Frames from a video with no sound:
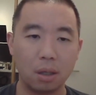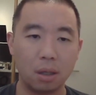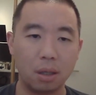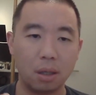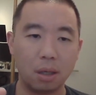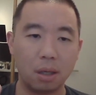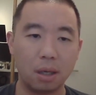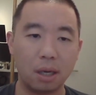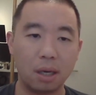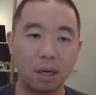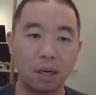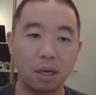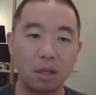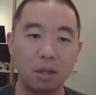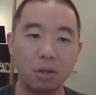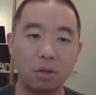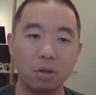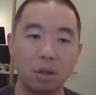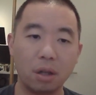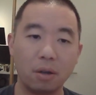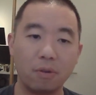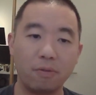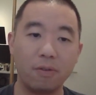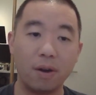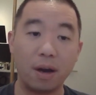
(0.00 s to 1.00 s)
get
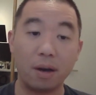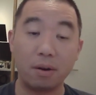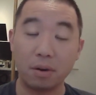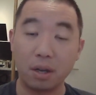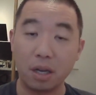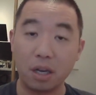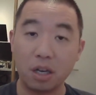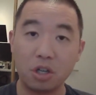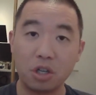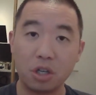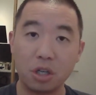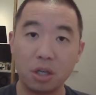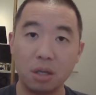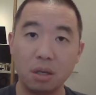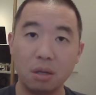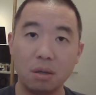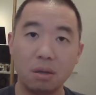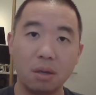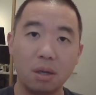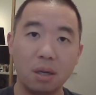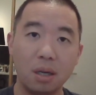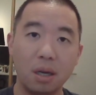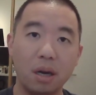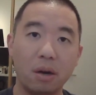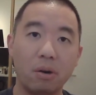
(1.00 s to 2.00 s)
into the foundation
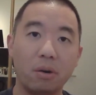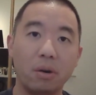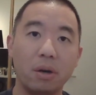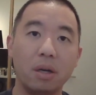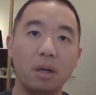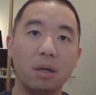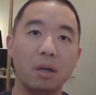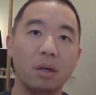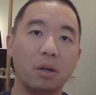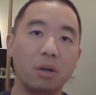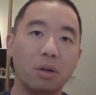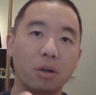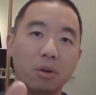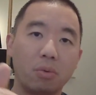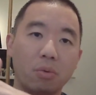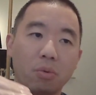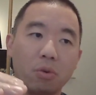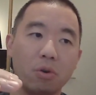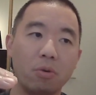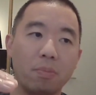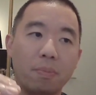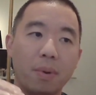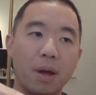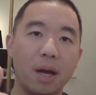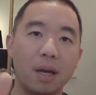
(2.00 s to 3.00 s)
area. It could
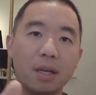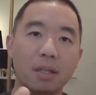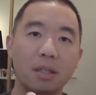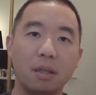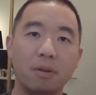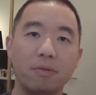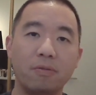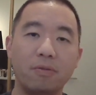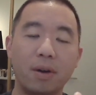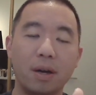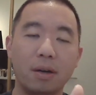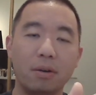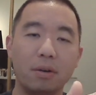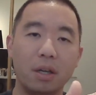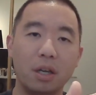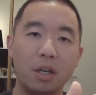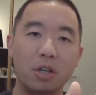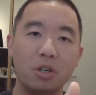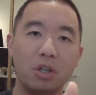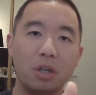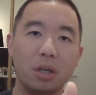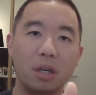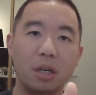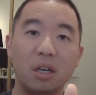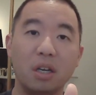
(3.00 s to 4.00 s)
grow past the
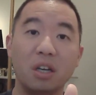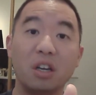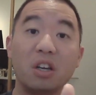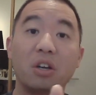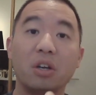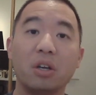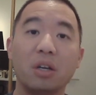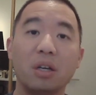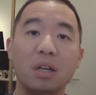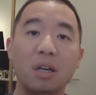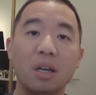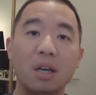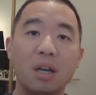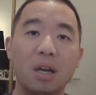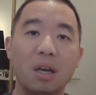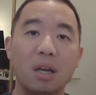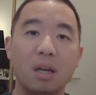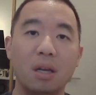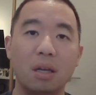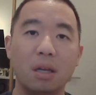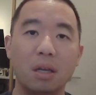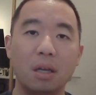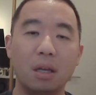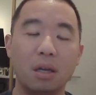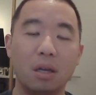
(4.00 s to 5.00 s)
foundation, it
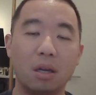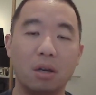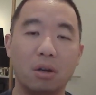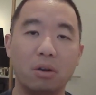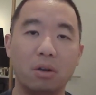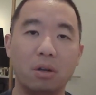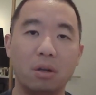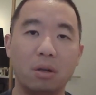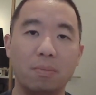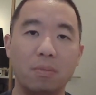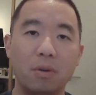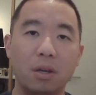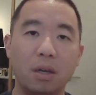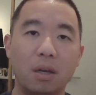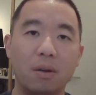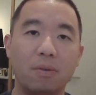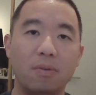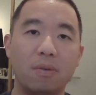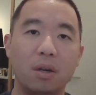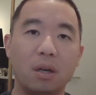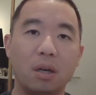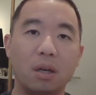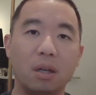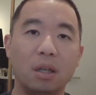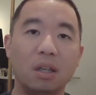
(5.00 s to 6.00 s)
could
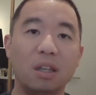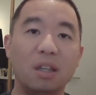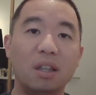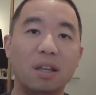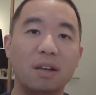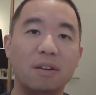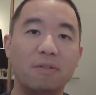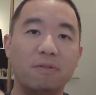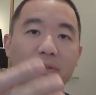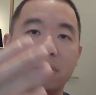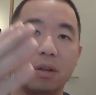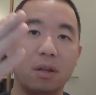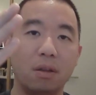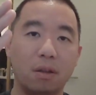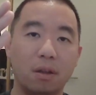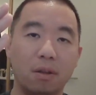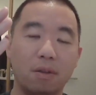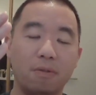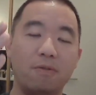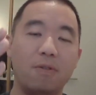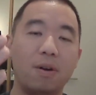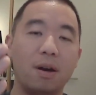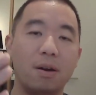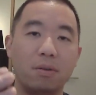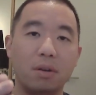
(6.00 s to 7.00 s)
even lift
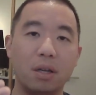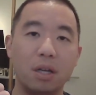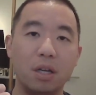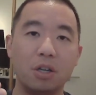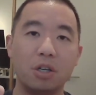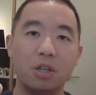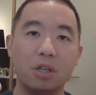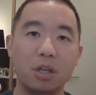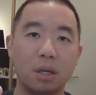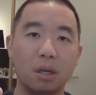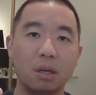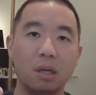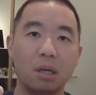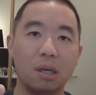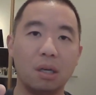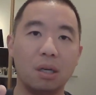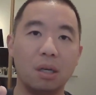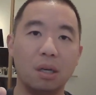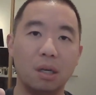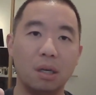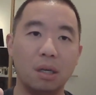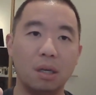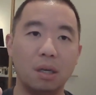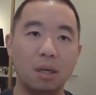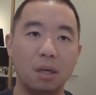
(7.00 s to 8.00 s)
the foundation.
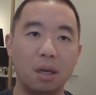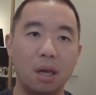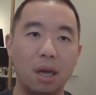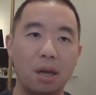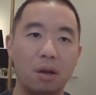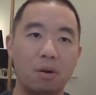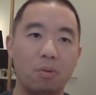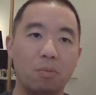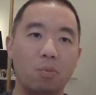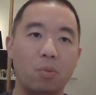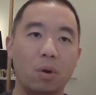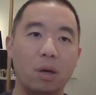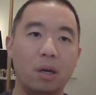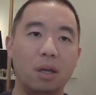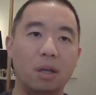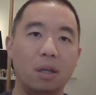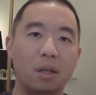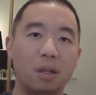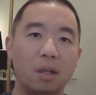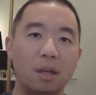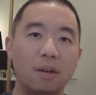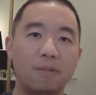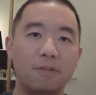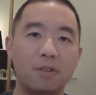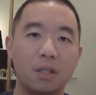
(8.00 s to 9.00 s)
And when it
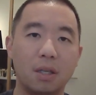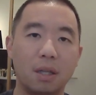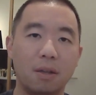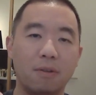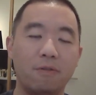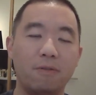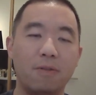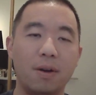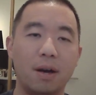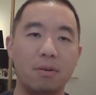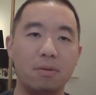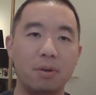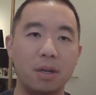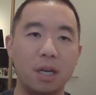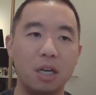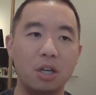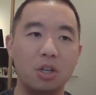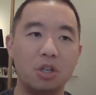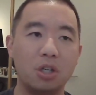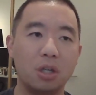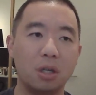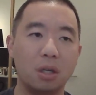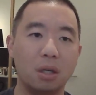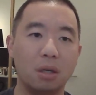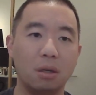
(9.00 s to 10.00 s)
lifts the
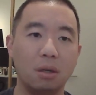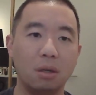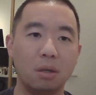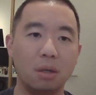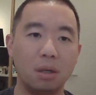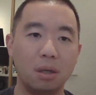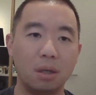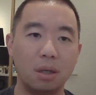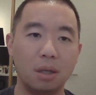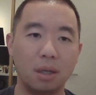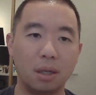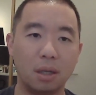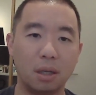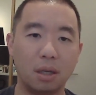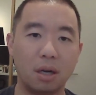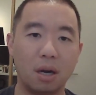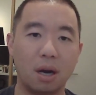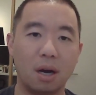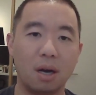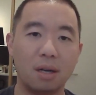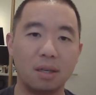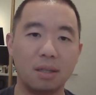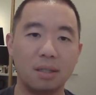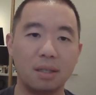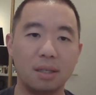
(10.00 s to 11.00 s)
foundation, it
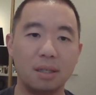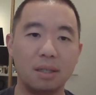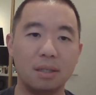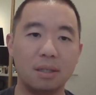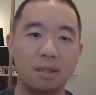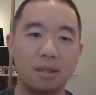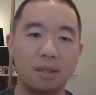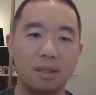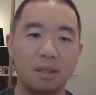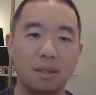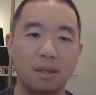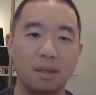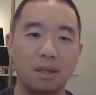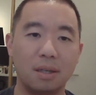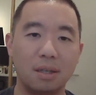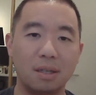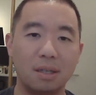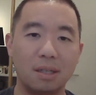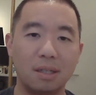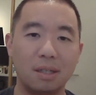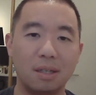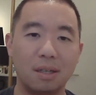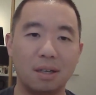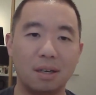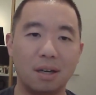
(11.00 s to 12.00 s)
causes
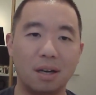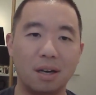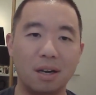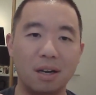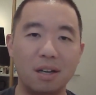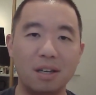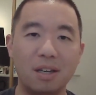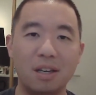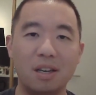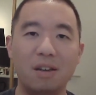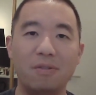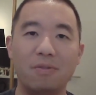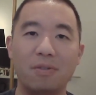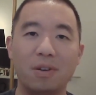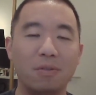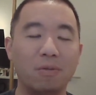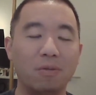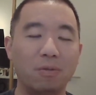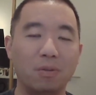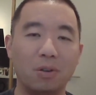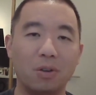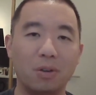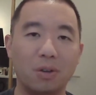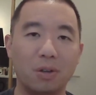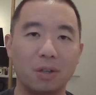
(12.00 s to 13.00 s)
uneven
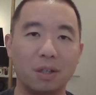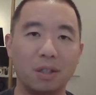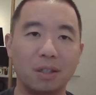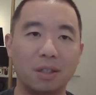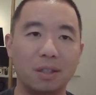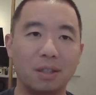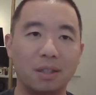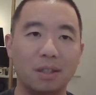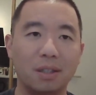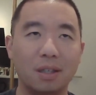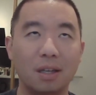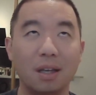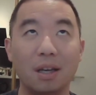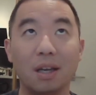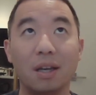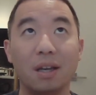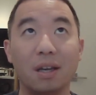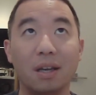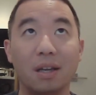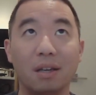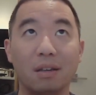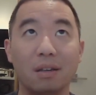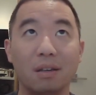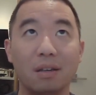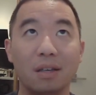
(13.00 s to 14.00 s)
floors,
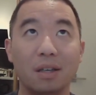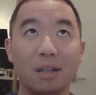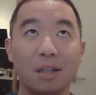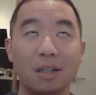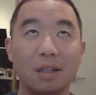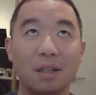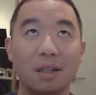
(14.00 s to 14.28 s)
and